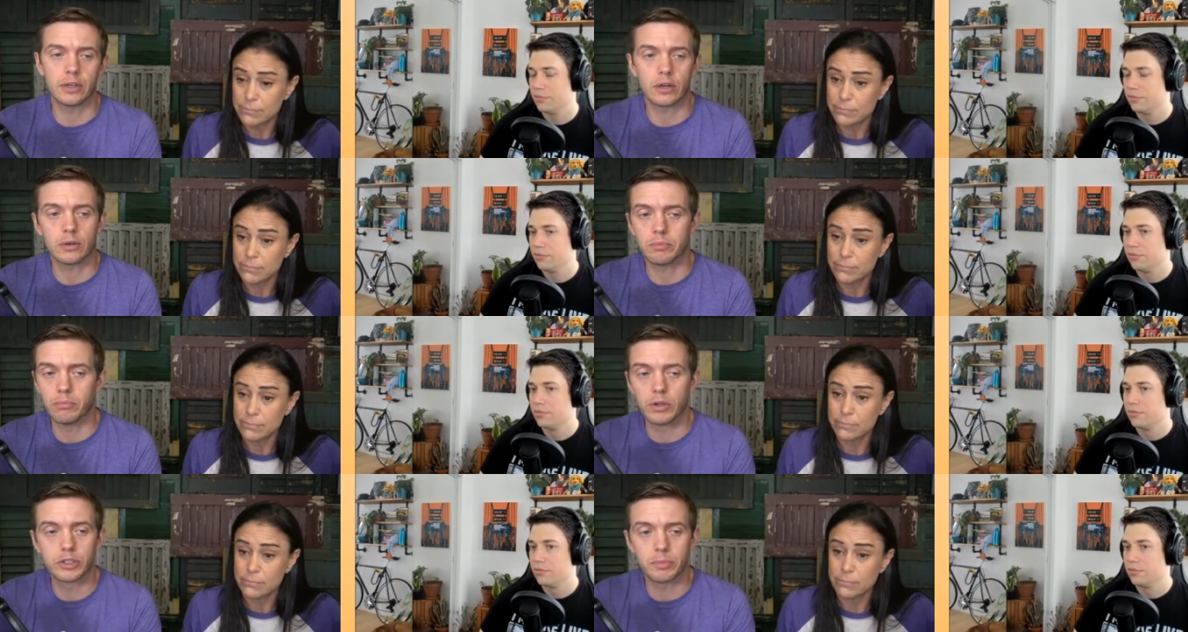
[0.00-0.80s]
Speaker 1: And there
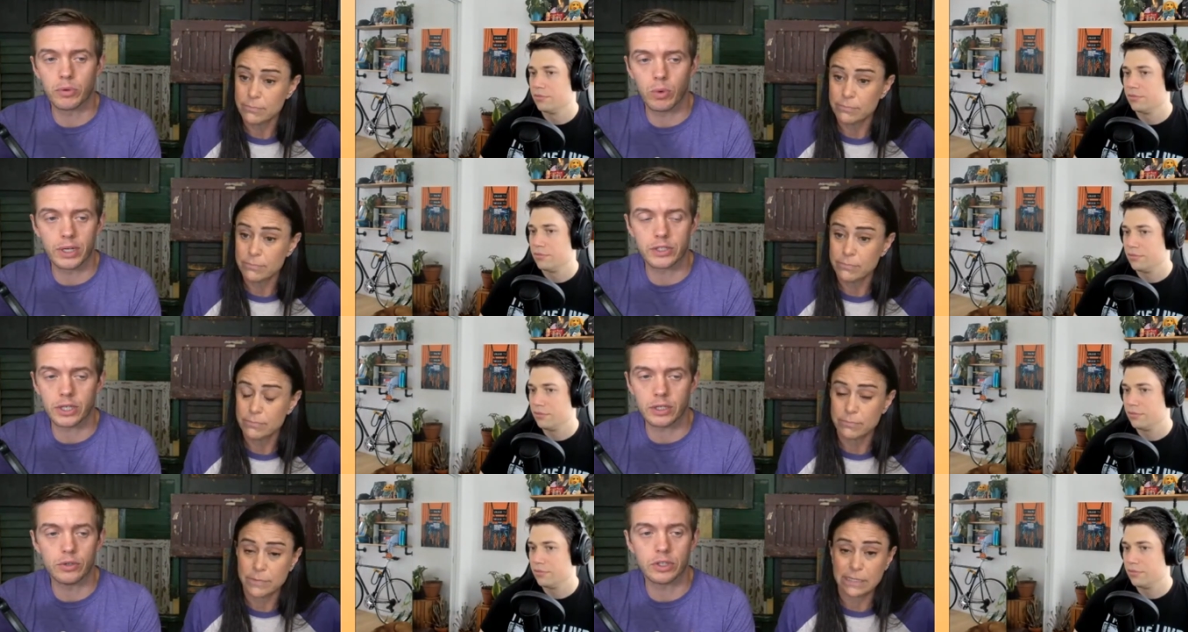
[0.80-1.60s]
are multiple
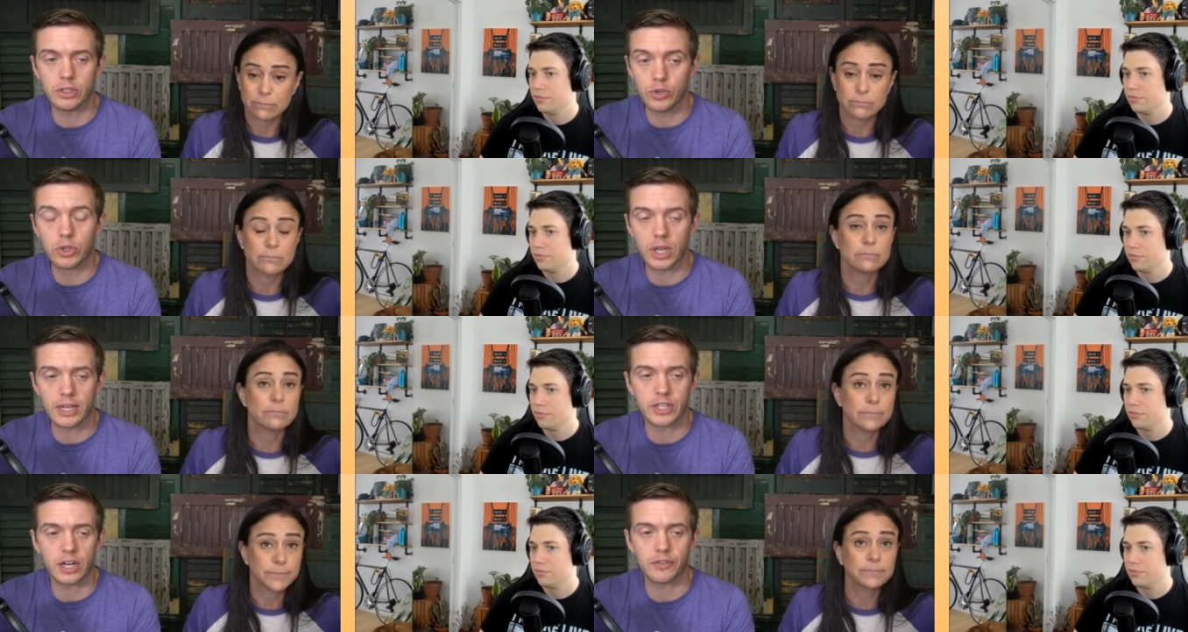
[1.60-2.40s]
ways that you can
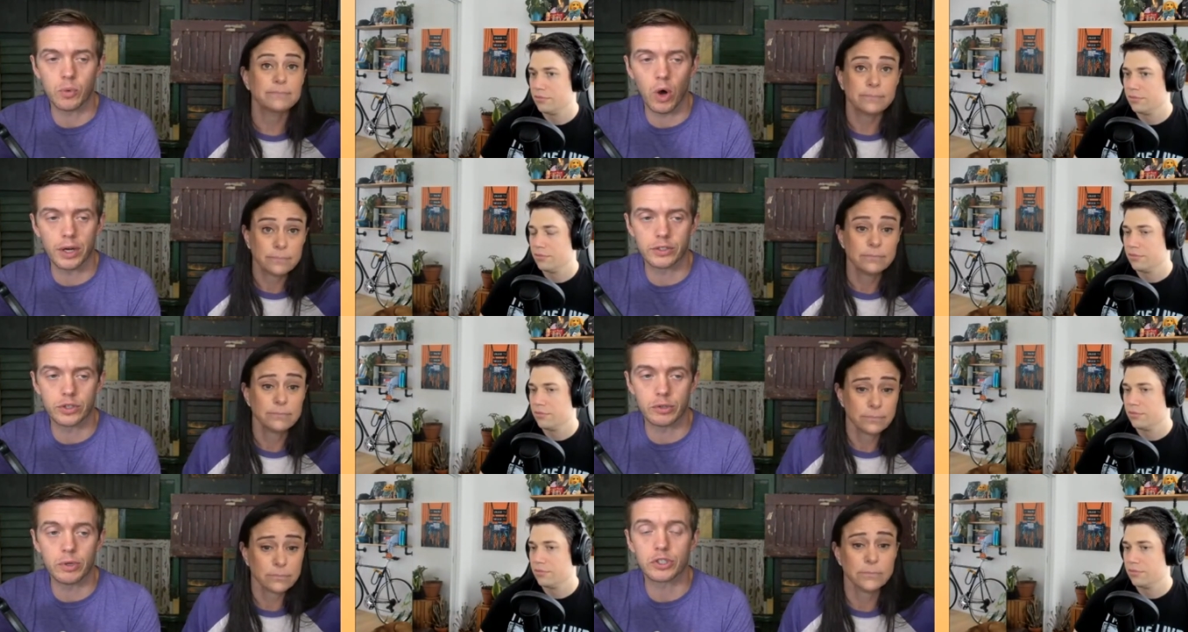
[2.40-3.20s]
utilize that if you
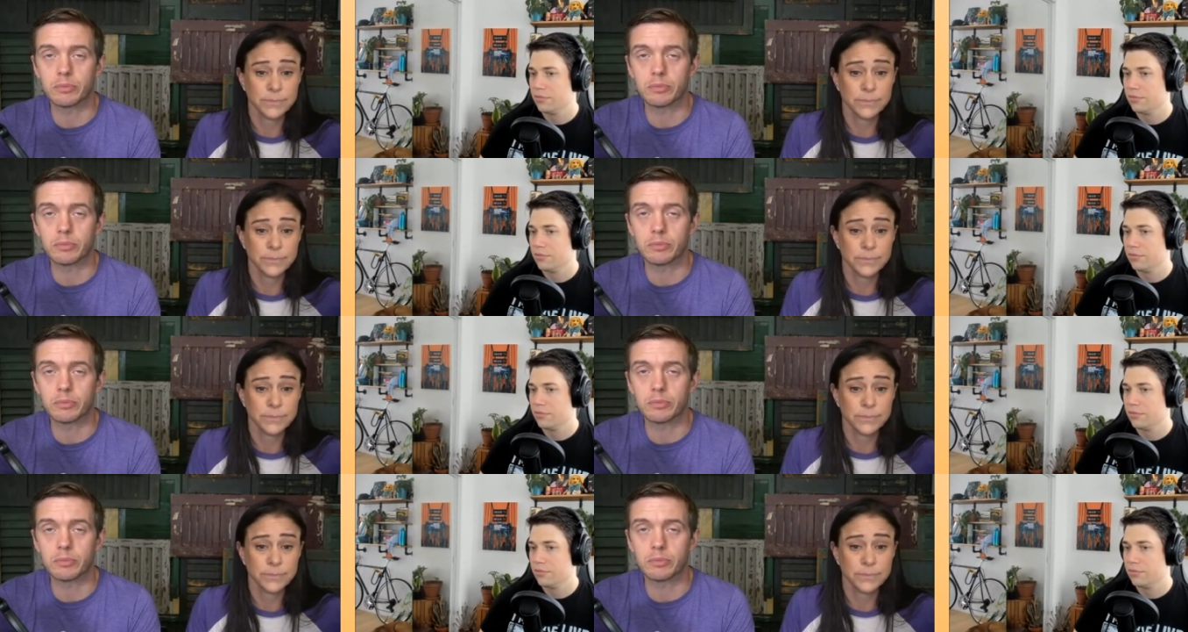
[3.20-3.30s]
wanted to.